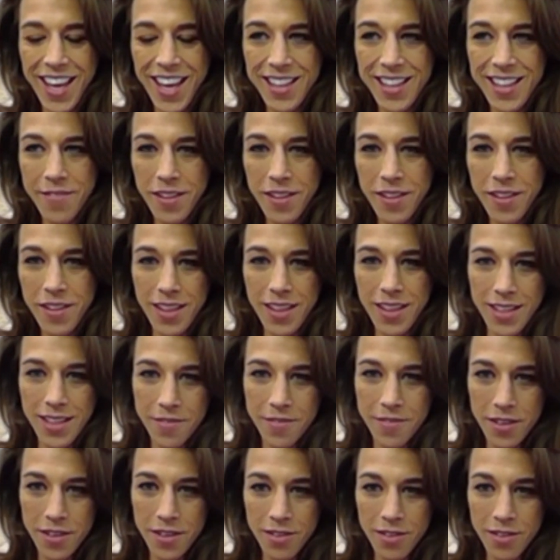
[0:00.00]
Yeah,
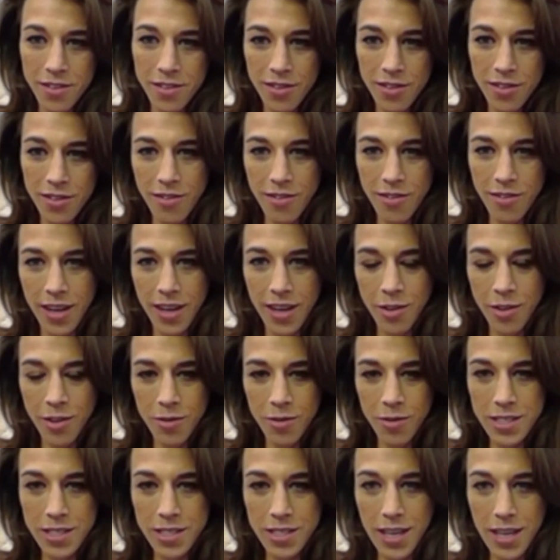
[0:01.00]
definitely different,
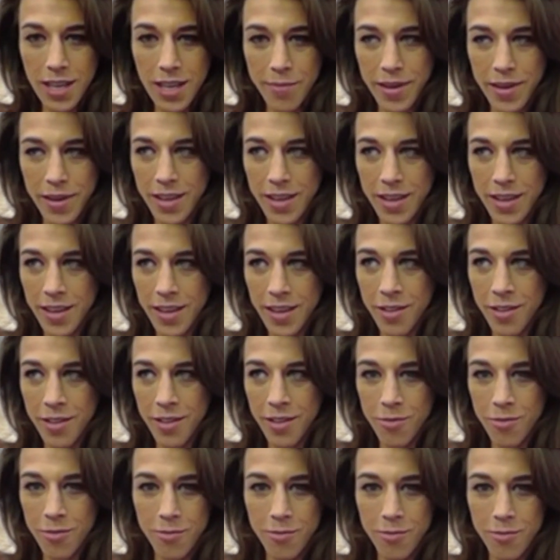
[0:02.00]
I know what's up.
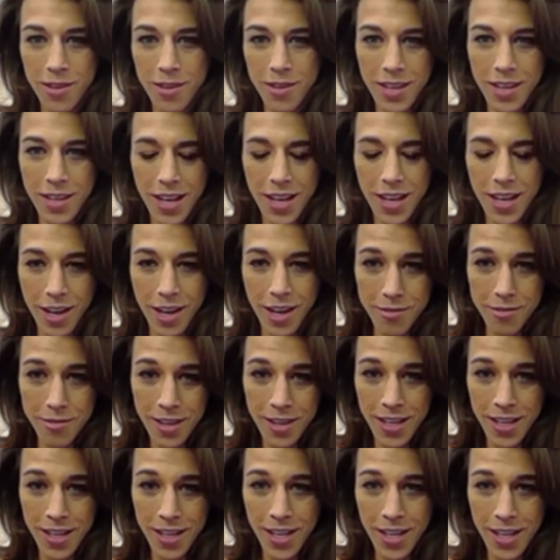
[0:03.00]
I know
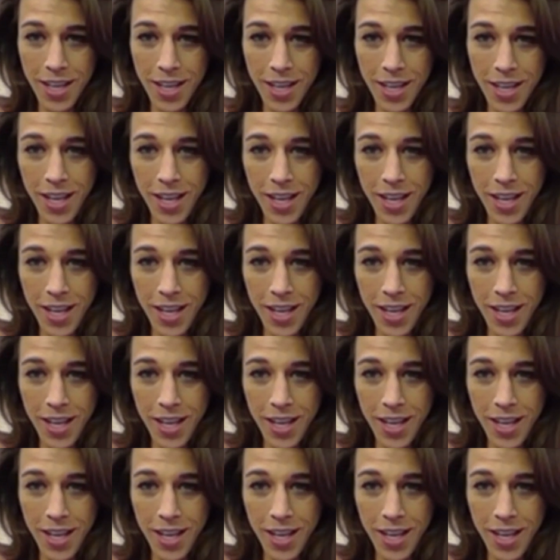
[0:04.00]
how